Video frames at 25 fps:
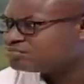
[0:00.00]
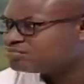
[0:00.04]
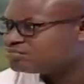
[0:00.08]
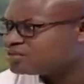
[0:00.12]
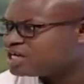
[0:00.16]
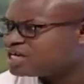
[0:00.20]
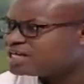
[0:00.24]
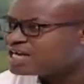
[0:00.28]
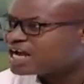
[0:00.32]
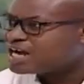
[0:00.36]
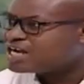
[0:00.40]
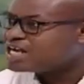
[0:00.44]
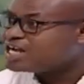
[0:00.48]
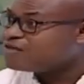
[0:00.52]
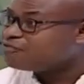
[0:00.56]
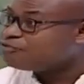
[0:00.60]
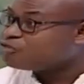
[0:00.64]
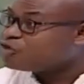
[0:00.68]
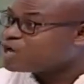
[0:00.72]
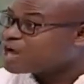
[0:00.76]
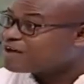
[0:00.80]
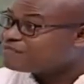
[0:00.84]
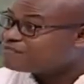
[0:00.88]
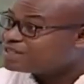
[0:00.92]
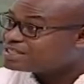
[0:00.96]
Now, if
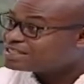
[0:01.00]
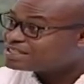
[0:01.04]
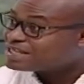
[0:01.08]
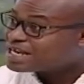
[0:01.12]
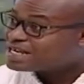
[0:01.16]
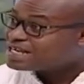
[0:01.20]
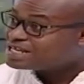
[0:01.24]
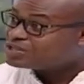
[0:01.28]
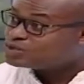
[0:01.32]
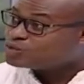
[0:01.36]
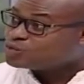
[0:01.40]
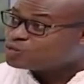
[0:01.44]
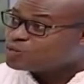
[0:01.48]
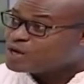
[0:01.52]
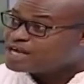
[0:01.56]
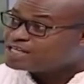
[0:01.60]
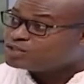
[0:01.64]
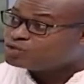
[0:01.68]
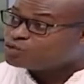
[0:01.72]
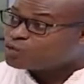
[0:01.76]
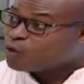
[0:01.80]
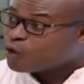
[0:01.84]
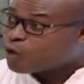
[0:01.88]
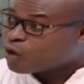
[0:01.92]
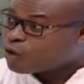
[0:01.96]
you have decided to wage
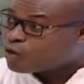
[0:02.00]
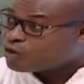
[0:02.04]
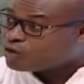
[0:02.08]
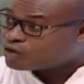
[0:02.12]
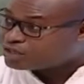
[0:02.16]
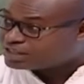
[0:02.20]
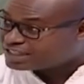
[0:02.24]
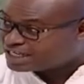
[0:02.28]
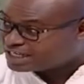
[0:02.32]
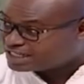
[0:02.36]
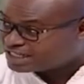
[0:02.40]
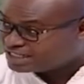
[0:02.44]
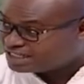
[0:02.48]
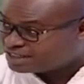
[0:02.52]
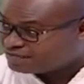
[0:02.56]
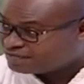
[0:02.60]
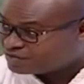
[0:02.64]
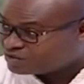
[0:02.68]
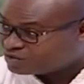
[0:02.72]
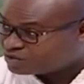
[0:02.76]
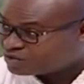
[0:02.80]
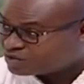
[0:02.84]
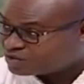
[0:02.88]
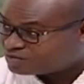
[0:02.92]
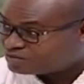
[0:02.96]
war on that
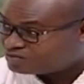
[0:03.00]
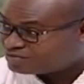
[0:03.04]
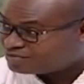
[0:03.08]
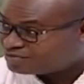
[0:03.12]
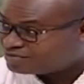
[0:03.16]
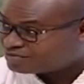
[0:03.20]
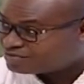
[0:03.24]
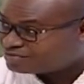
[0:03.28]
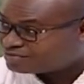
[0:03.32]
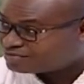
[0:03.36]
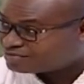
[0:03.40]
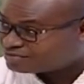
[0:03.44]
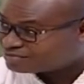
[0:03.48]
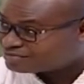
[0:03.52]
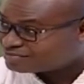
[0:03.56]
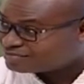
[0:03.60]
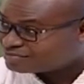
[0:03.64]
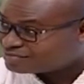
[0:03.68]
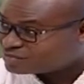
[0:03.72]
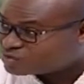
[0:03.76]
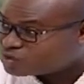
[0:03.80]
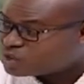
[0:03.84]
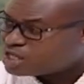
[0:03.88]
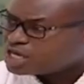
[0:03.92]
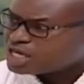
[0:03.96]
individual,
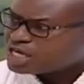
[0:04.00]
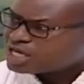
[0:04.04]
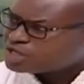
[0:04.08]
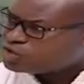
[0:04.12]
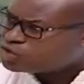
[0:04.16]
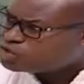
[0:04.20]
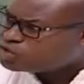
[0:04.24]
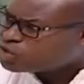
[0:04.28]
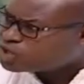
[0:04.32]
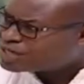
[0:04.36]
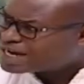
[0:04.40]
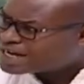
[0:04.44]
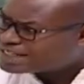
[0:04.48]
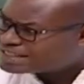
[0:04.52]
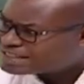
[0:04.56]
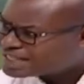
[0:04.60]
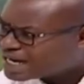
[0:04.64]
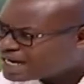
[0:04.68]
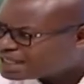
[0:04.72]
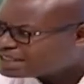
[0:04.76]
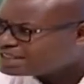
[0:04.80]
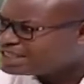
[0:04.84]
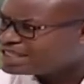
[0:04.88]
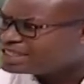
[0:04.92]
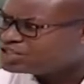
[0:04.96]
mm, you don't
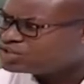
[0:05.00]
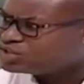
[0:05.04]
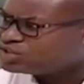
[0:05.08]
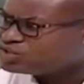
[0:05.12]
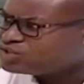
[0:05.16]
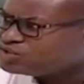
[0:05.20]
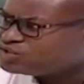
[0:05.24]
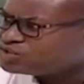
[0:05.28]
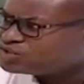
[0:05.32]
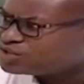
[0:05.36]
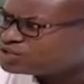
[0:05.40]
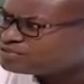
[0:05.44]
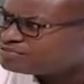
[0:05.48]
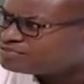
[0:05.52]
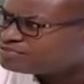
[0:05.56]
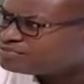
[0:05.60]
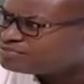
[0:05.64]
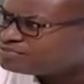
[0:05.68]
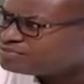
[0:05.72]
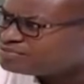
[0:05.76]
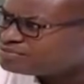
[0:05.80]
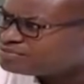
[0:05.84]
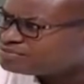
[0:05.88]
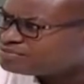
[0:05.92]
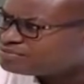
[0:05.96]
attack the institution.
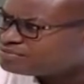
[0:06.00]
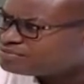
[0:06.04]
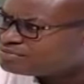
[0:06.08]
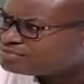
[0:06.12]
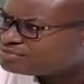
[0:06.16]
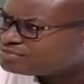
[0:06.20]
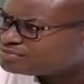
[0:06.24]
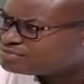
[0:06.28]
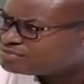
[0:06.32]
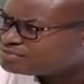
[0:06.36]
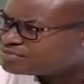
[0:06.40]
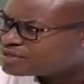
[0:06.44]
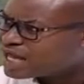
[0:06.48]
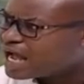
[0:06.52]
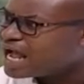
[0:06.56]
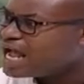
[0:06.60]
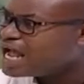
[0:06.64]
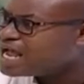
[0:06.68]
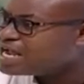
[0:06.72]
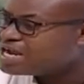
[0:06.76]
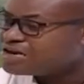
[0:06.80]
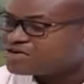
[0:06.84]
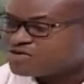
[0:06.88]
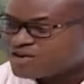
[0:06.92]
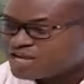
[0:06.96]
I
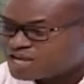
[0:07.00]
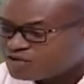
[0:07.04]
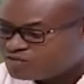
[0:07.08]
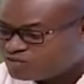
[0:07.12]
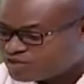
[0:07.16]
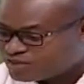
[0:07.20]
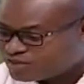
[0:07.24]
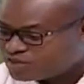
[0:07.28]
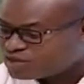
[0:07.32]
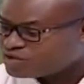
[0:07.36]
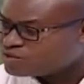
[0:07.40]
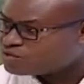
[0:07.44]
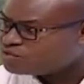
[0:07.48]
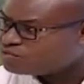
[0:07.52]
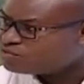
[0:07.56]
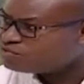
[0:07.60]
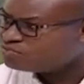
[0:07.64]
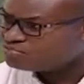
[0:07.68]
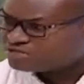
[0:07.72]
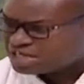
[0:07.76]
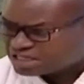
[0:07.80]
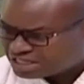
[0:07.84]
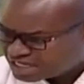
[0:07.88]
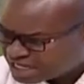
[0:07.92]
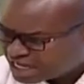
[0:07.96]
agree with you
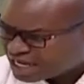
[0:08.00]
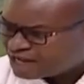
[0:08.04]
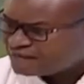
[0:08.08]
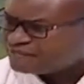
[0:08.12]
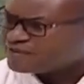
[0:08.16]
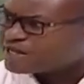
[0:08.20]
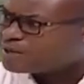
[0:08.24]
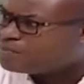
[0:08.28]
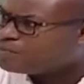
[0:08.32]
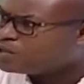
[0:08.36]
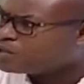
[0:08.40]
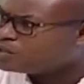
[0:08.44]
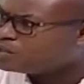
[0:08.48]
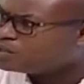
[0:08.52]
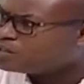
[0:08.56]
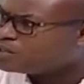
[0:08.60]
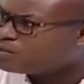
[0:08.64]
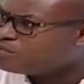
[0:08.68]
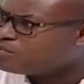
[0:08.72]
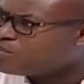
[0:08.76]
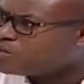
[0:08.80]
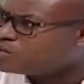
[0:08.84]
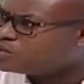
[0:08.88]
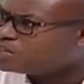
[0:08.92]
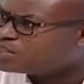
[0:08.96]
that they have their political
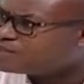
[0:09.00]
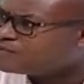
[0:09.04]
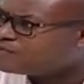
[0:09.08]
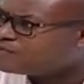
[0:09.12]
motive